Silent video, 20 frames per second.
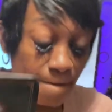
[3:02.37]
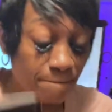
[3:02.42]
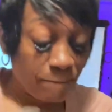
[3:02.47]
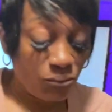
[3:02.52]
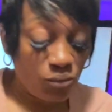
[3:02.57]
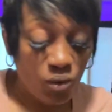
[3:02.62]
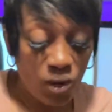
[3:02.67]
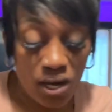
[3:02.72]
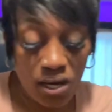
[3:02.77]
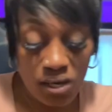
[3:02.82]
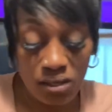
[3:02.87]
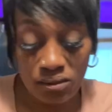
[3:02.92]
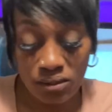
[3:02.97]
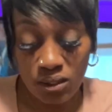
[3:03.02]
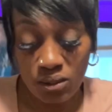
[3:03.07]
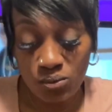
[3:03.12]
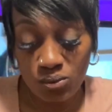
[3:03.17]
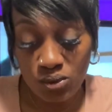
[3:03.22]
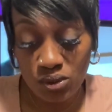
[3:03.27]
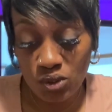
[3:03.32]
Wow, they
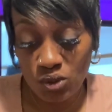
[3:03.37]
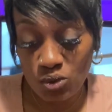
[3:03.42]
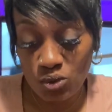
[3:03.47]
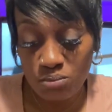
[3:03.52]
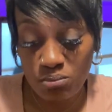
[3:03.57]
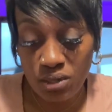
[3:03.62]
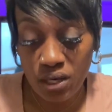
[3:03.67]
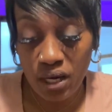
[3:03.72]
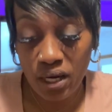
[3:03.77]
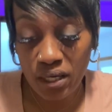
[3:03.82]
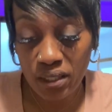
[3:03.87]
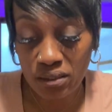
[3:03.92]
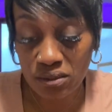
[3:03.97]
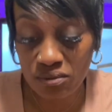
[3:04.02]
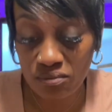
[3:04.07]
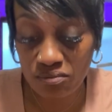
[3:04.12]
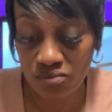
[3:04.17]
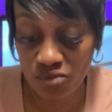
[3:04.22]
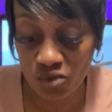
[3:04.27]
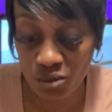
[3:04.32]
want you back.
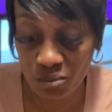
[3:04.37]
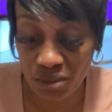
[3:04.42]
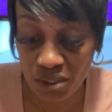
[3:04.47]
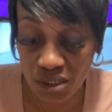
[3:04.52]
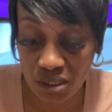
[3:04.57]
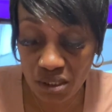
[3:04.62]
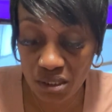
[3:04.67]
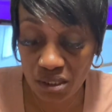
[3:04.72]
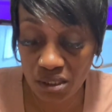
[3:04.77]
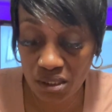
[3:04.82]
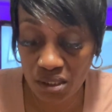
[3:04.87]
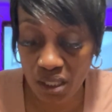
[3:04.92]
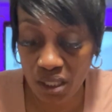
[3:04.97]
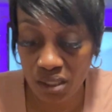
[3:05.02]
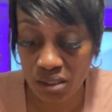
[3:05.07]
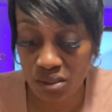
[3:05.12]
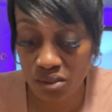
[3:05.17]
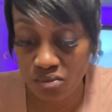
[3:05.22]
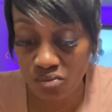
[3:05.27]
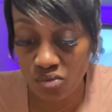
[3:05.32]
Some form of
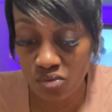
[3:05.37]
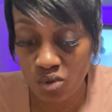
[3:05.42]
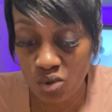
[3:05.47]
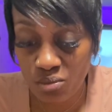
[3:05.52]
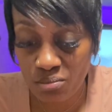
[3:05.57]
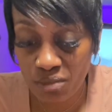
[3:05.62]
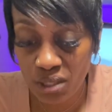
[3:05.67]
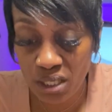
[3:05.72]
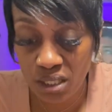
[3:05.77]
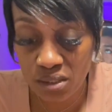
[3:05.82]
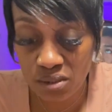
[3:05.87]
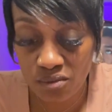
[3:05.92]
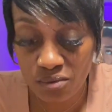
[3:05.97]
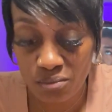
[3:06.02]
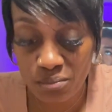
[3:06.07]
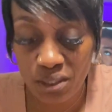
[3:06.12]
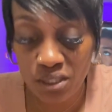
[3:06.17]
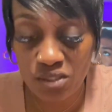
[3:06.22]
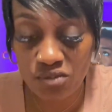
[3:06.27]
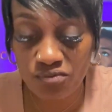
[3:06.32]
success, a romance.
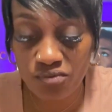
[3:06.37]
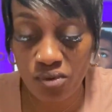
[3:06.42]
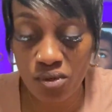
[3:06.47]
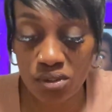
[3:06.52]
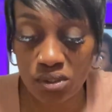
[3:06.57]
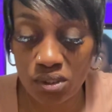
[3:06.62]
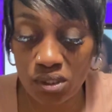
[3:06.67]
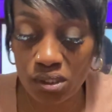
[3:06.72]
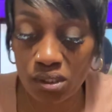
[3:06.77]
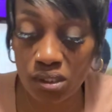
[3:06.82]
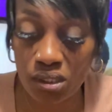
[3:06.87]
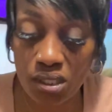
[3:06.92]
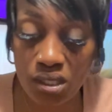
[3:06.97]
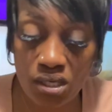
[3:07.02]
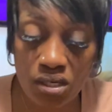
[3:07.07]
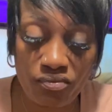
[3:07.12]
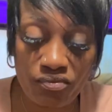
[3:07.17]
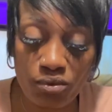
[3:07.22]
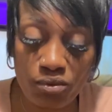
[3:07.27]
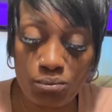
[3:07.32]
Somebody's falling in
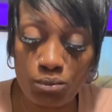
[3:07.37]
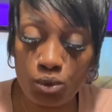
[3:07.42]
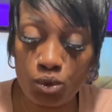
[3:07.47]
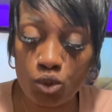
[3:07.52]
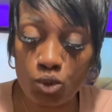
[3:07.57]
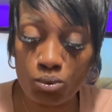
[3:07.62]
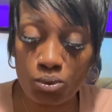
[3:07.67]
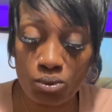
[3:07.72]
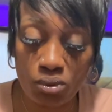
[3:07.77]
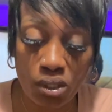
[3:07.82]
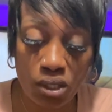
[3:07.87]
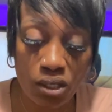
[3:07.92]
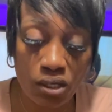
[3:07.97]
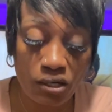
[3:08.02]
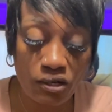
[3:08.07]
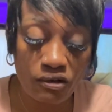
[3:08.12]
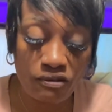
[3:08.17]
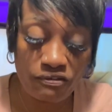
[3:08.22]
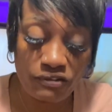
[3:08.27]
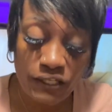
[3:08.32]
love, a mutual
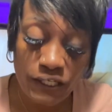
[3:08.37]
love.